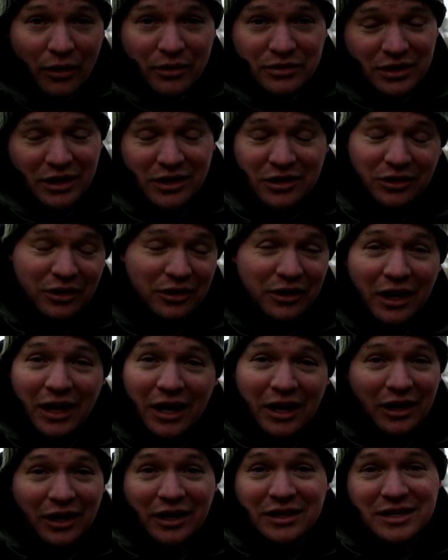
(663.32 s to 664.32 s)
as I could.
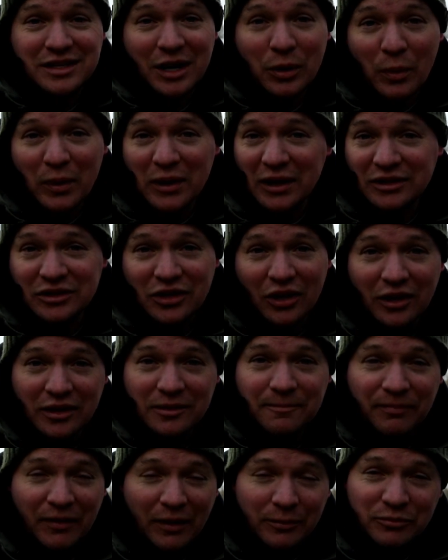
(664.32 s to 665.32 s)
Like I say, winter
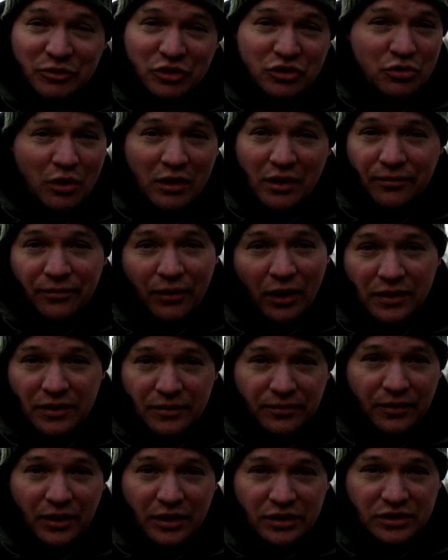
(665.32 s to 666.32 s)
time, I'm just trying to find the
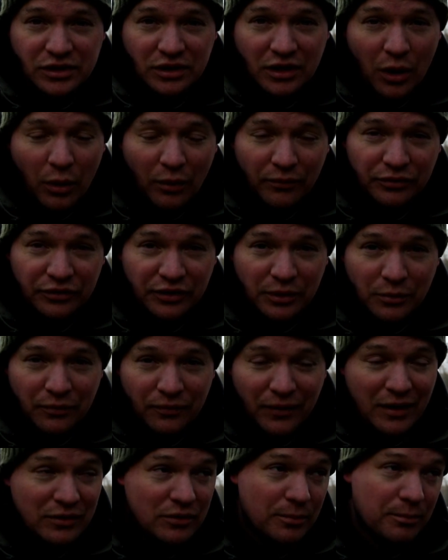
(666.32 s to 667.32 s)
fish. You know, obviously we
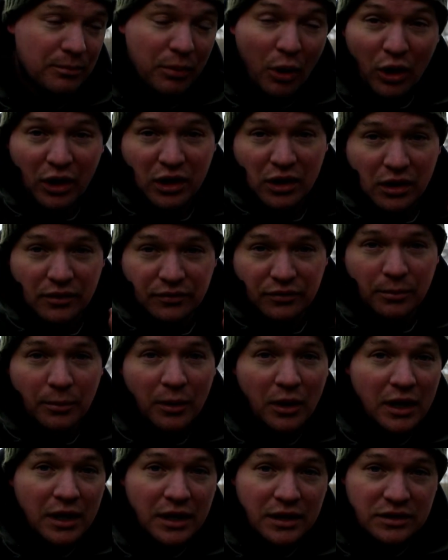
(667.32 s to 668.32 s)
found a pocket of them
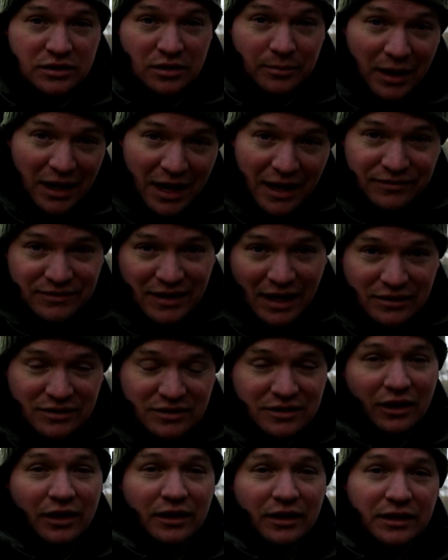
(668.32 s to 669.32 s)
to my left hand
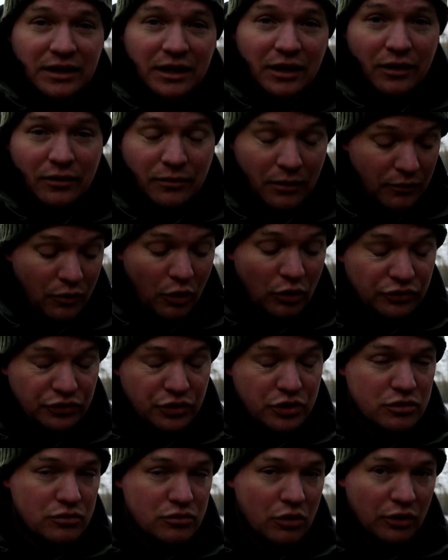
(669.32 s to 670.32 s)
side here. I've got
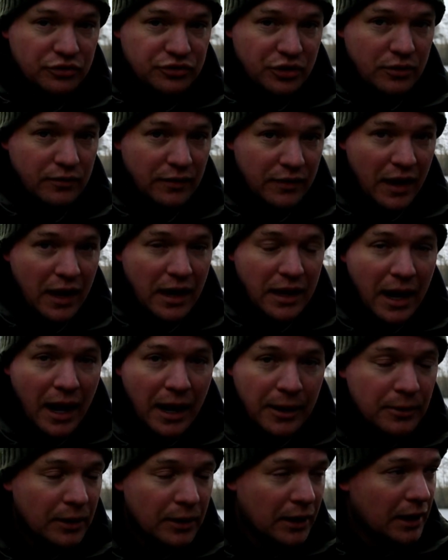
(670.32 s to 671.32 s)
2 rods over there
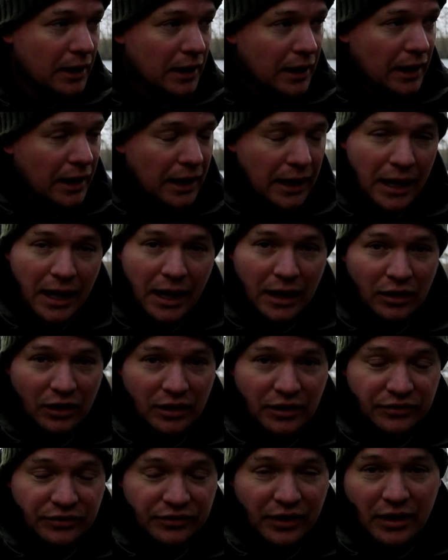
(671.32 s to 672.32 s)
now. And
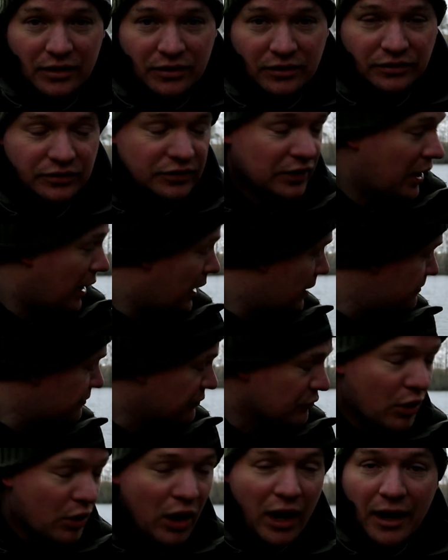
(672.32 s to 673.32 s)
like I say, this
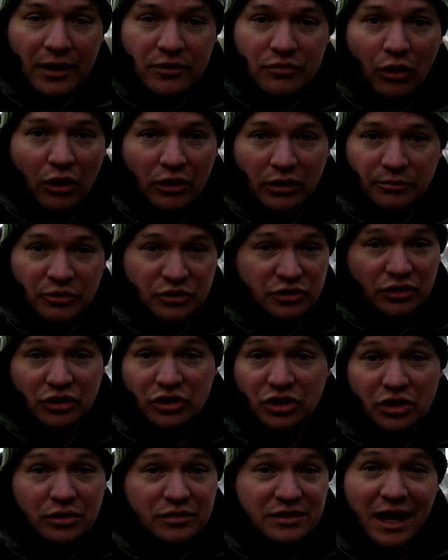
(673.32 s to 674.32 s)
right hand rod, I'm just going
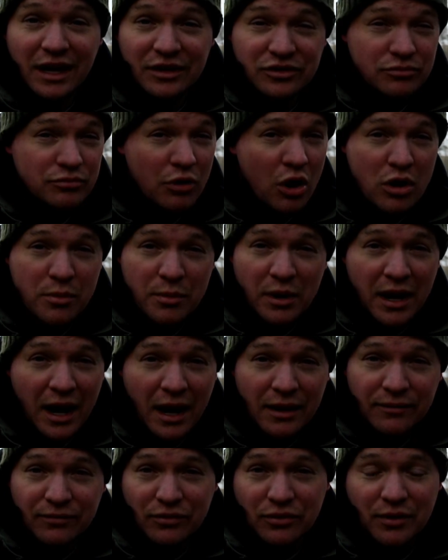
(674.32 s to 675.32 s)
to use that as a roamer
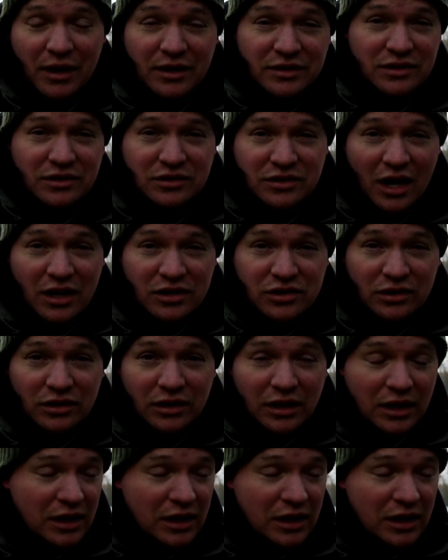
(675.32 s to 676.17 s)
now for the rest of the session.